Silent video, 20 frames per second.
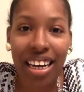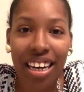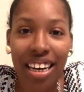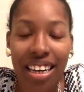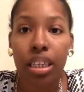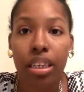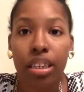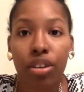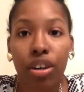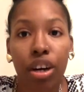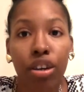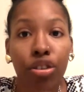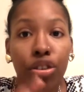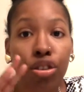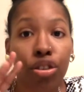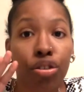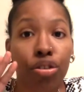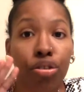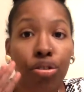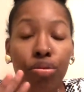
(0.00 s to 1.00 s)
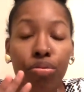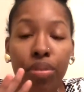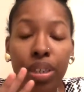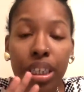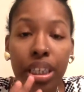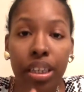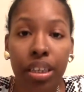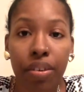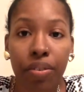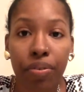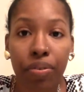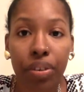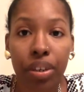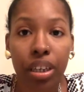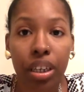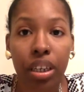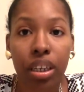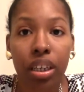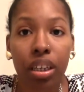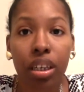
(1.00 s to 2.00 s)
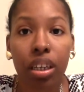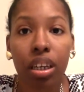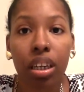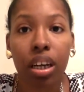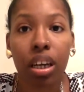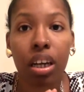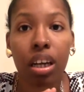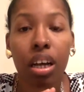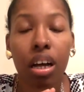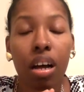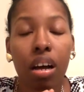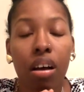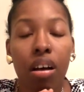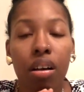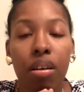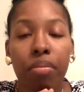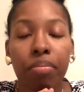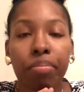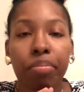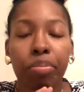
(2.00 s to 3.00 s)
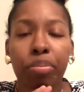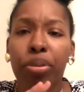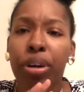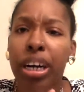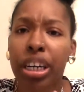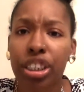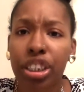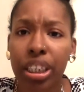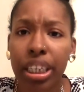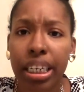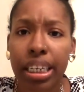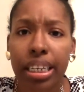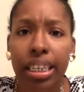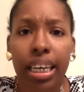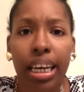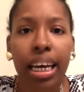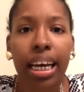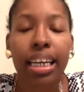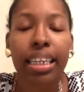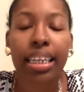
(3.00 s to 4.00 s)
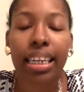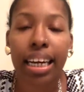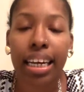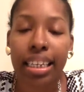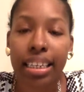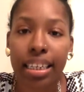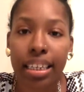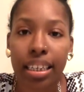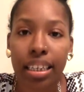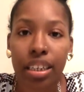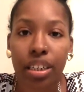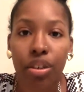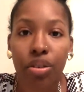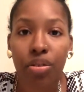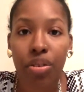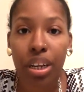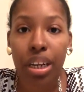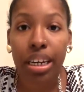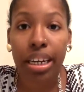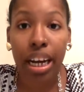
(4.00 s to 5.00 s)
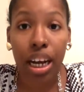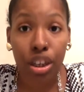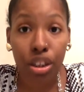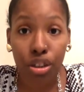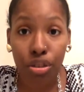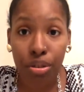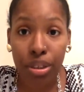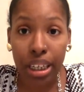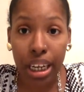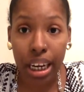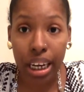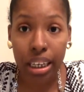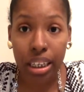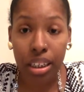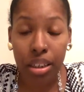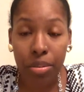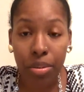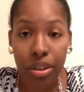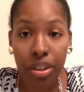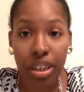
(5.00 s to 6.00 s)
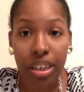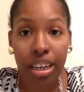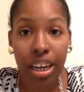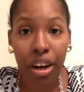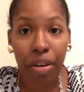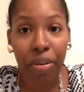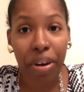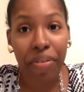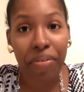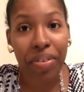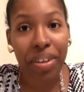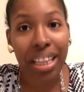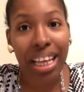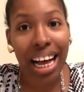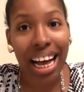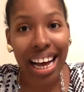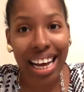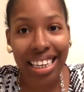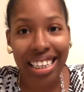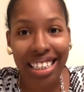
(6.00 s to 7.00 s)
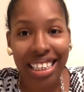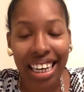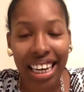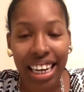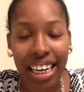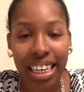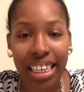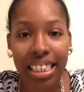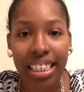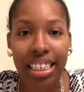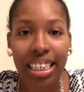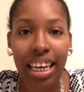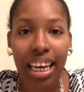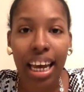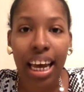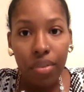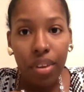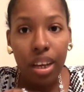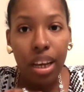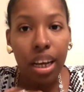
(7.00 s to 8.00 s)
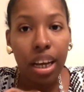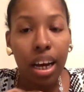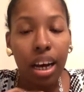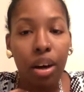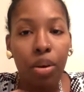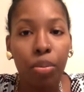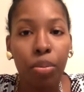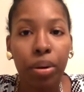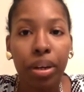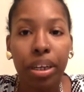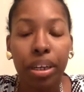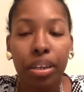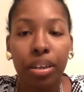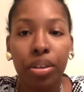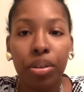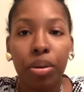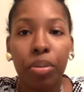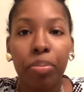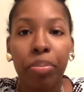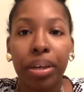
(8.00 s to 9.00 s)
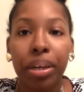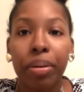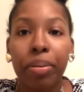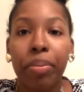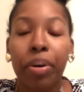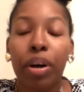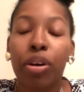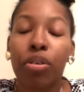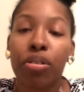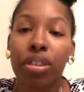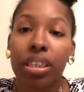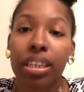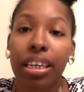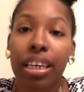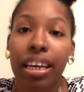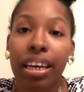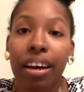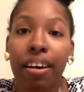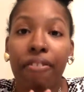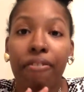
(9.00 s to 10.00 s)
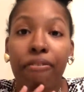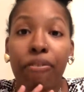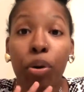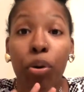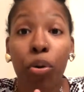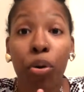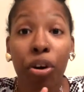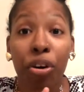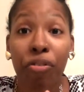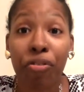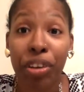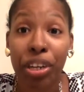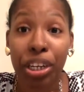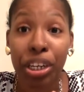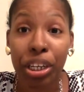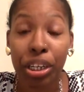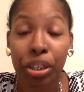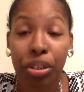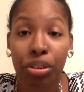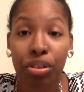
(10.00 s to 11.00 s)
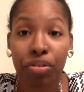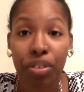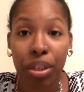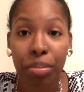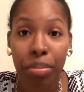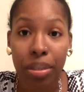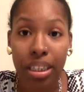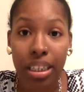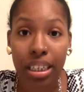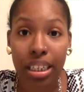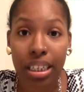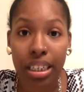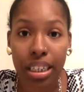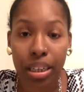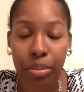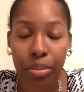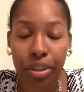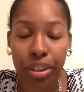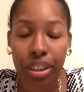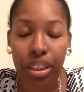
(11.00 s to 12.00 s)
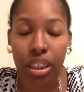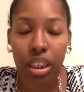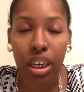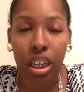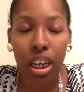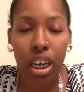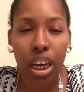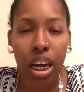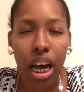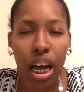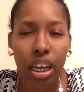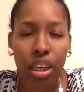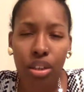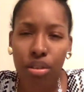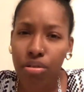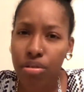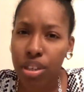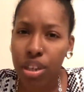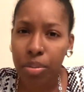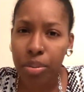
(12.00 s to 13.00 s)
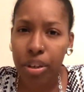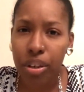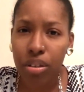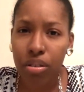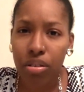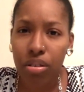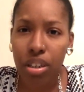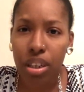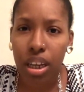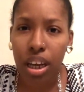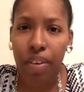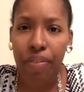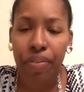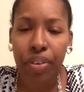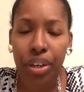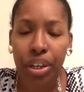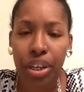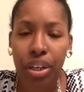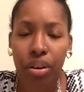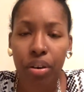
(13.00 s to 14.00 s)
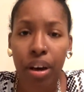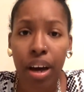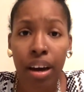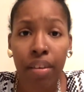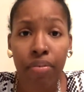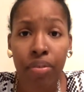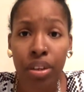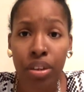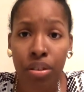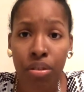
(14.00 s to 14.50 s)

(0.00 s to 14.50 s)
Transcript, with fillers: Um, so I'll show you three different um, projects that I did using Dollar Tree items to decorate for the holidays. I will be posting four videos for the month of December. I usually post a video every